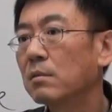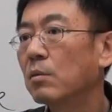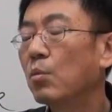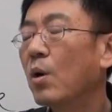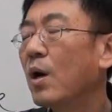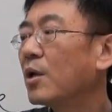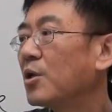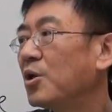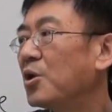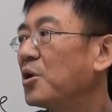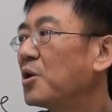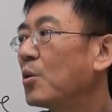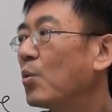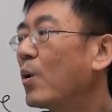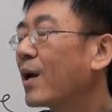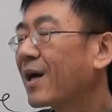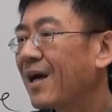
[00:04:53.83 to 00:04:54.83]
what
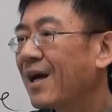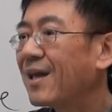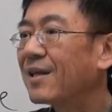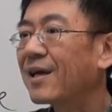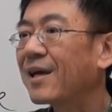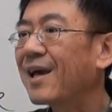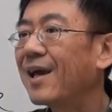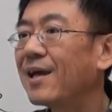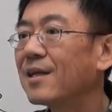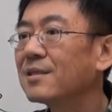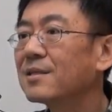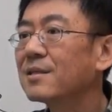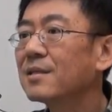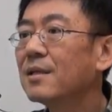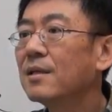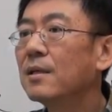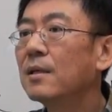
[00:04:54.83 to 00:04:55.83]
year, what kind of
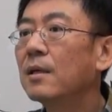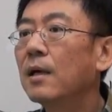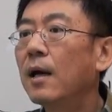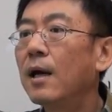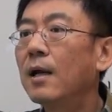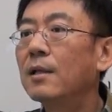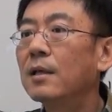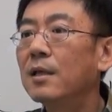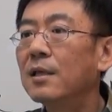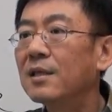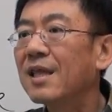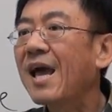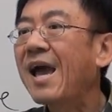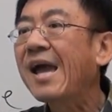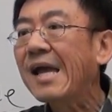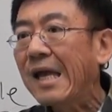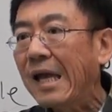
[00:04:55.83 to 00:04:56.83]
case, and in
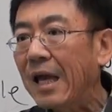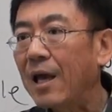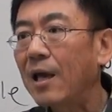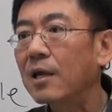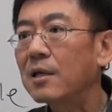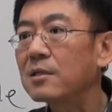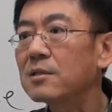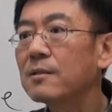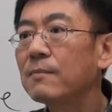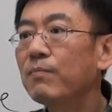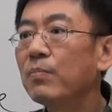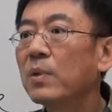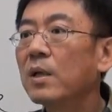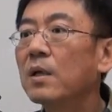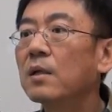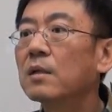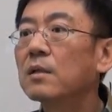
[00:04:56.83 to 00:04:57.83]
that case,
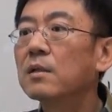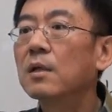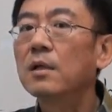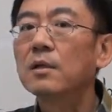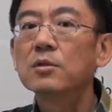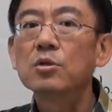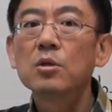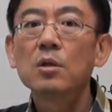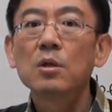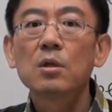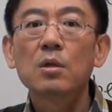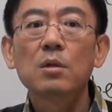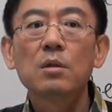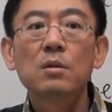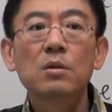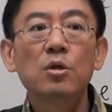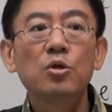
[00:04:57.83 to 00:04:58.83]
the
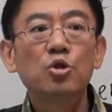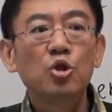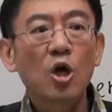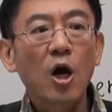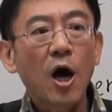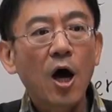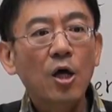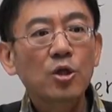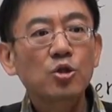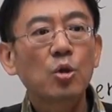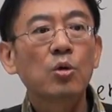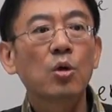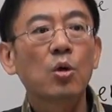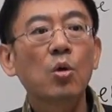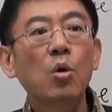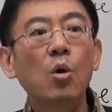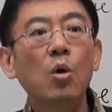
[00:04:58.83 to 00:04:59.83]
judge or
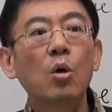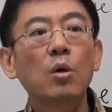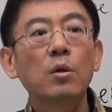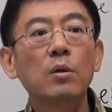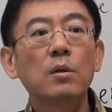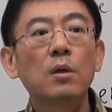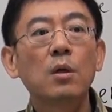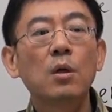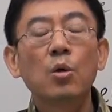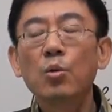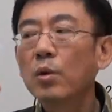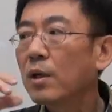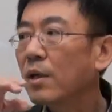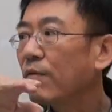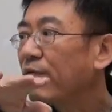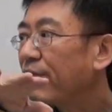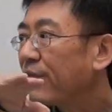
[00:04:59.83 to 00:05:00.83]
the court
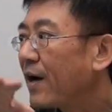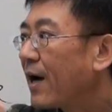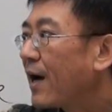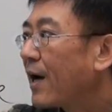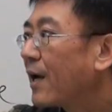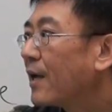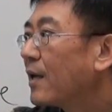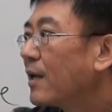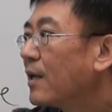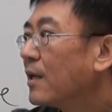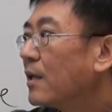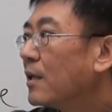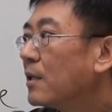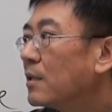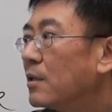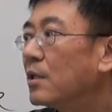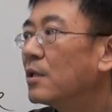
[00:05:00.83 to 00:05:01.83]
already find
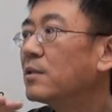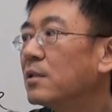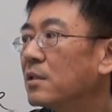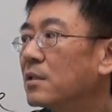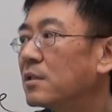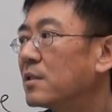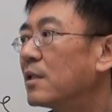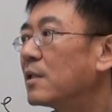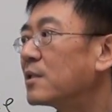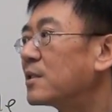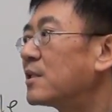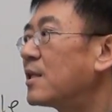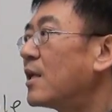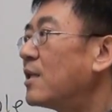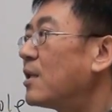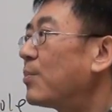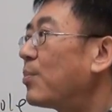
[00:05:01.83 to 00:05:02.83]
This is the
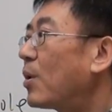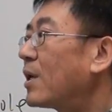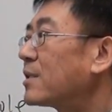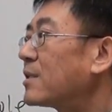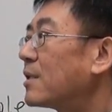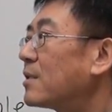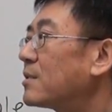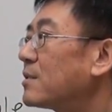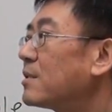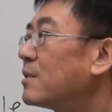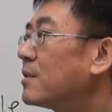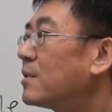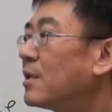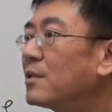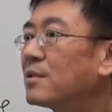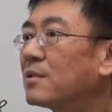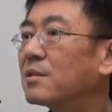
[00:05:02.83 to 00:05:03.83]
standard process.
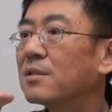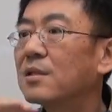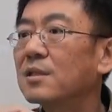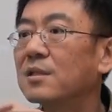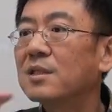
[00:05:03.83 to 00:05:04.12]
This is the